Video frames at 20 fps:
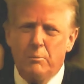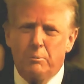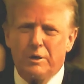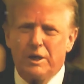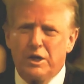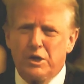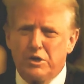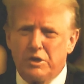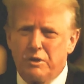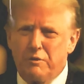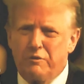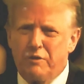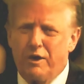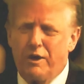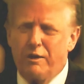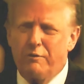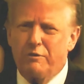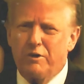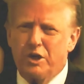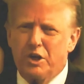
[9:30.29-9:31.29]
place in
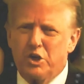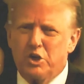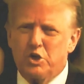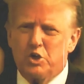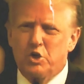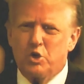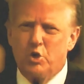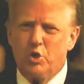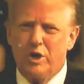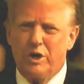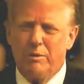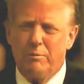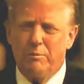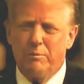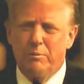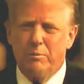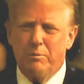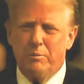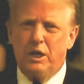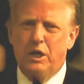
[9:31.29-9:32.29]
front of an
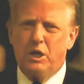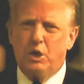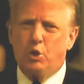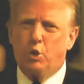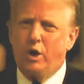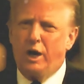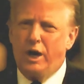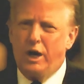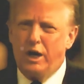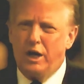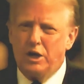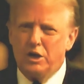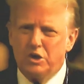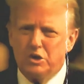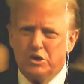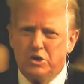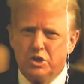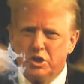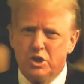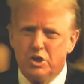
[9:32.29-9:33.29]
extremely
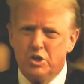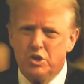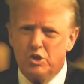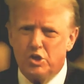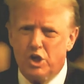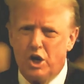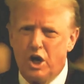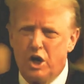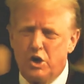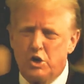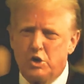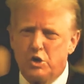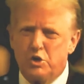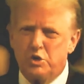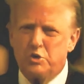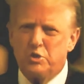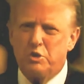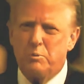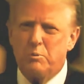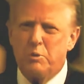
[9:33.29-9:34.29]
crazed judge,
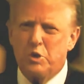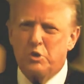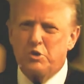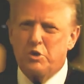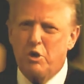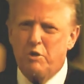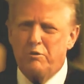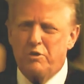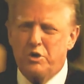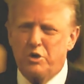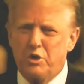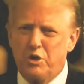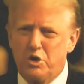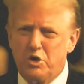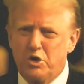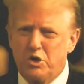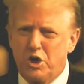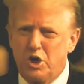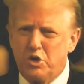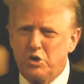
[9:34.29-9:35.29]
who's the most
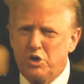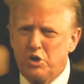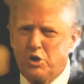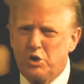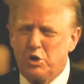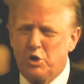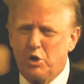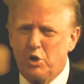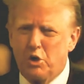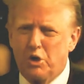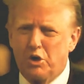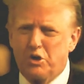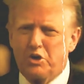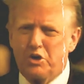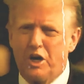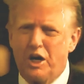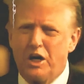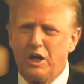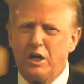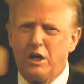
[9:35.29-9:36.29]
overturned judge in New York
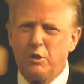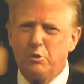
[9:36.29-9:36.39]
State.